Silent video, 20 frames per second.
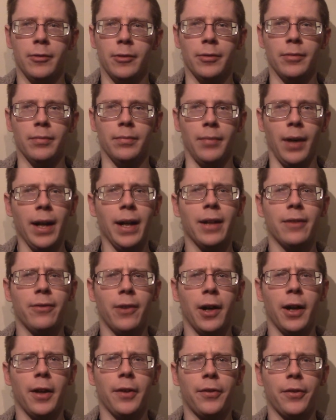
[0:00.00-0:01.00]
My
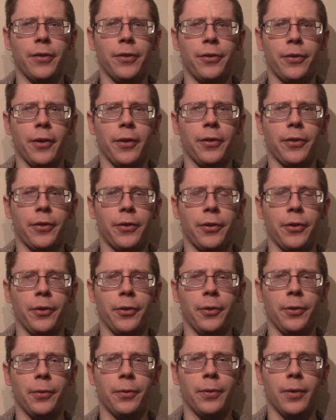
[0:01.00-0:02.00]
advice is just
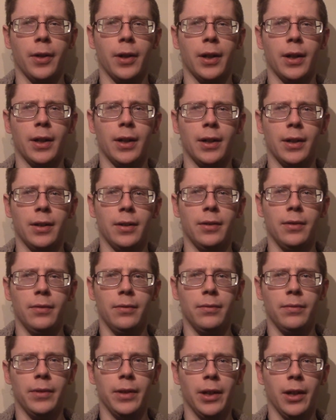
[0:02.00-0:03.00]
to,
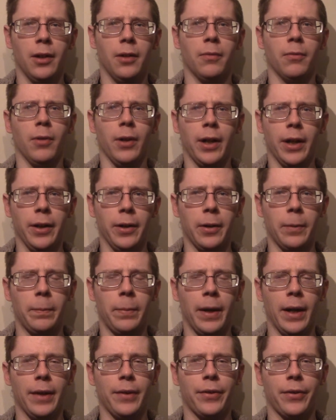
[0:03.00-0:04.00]
look at your
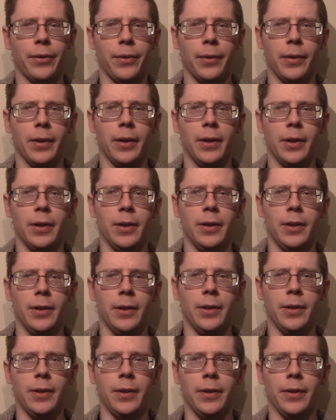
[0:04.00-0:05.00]
pets.
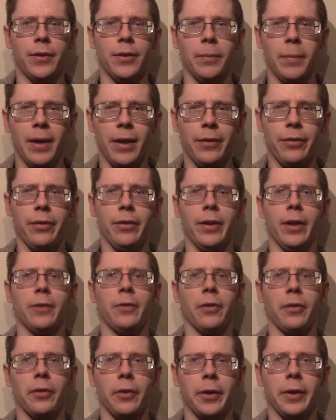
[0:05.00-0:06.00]
In summation there,
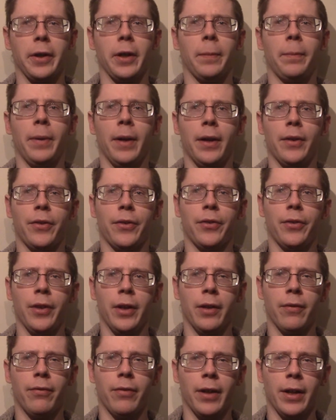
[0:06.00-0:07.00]
just look at your pets,
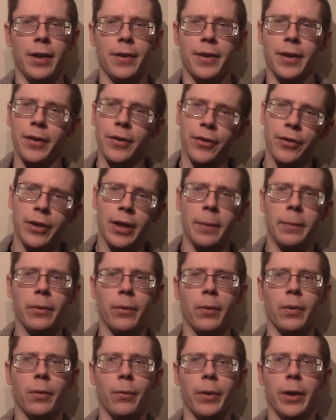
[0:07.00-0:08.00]
see if anything seems
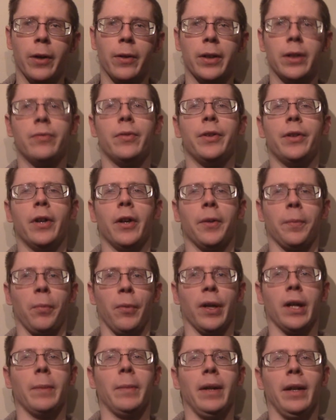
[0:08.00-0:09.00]
a little weird, and if it does,
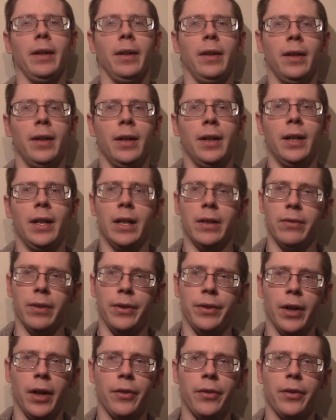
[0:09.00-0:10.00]
bring them in. If
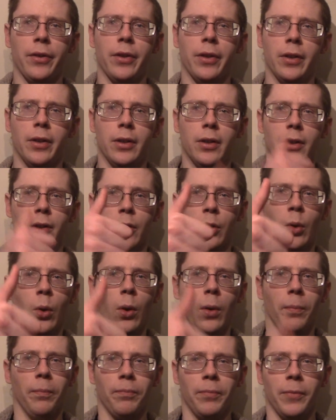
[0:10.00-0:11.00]
it doesn't, cool.